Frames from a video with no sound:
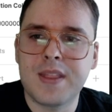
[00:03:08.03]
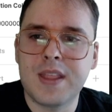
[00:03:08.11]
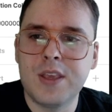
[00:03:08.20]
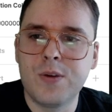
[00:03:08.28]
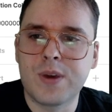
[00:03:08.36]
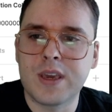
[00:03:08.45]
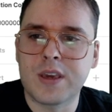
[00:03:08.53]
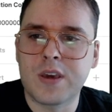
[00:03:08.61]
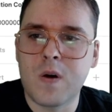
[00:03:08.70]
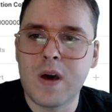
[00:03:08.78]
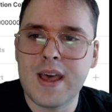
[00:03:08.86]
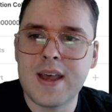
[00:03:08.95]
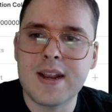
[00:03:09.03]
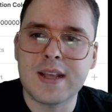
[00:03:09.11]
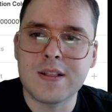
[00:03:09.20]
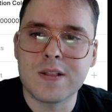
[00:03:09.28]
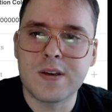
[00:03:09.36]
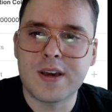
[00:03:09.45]
You can go ahead
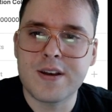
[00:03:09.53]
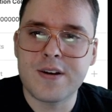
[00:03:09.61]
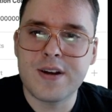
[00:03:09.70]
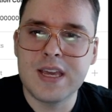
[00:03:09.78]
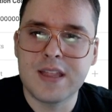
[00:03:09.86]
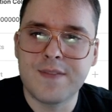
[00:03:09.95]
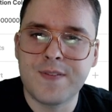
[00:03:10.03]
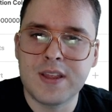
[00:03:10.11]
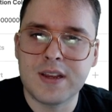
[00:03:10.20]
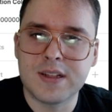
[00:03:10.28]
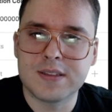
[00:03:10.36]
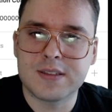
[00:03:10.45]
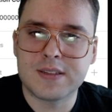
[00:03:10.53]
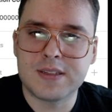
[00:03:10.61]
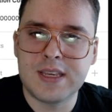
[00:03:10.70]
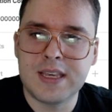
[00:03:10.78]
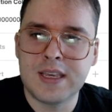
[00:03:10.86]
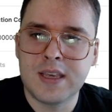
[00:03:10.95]
and look underneath of it and
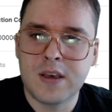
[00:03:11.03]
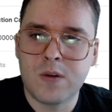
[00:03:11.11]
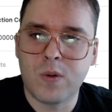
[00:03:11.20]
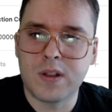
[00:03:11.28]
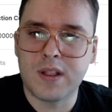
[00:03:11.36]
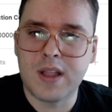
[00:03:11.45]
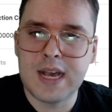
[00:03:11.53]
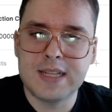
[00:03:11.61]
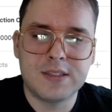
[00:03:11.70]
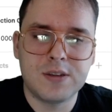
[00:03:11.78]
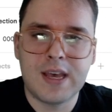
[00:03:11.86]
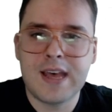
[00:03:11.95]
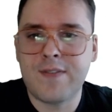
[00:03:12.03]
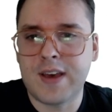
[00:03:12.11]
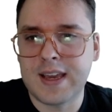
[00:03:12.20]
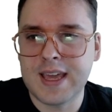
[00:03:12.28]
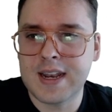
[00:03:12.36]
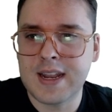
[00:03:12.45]
see what lines you have.
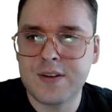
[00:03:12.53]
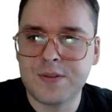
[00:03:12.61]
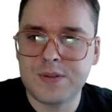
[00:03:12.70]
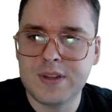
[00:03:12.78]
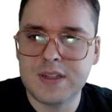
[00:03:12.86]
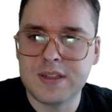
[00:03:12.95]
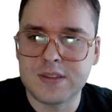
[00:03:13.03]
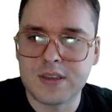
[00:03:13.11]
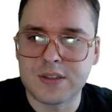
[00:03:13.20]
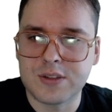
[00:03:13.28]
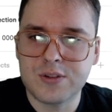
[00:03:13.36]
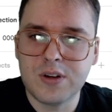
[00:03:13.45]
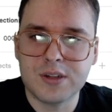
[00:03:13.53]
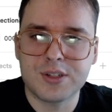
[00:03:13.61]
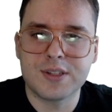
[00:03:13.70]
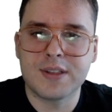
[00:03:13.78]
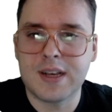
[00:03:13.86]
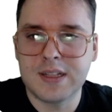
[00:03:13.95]
Again, I don't need these
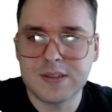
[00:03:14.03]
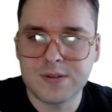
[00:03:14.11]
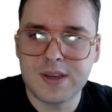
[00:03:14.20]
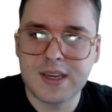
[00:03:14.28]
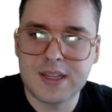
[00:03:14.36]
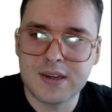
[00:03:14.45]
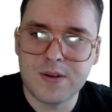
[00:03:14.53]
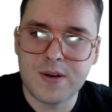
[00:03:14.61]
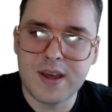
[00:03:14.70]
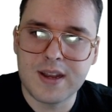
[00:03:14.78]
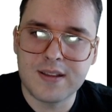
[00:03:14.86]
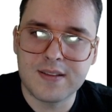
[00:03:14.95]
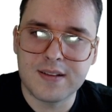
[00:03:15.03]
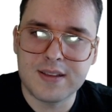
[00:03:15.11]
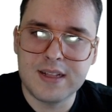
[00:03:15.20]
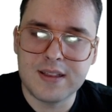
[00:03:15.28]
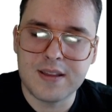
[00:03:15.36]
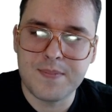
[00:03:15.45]
construction lines, so I can go ahead and
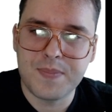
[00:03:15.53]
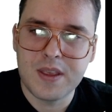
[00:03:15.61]
delete them.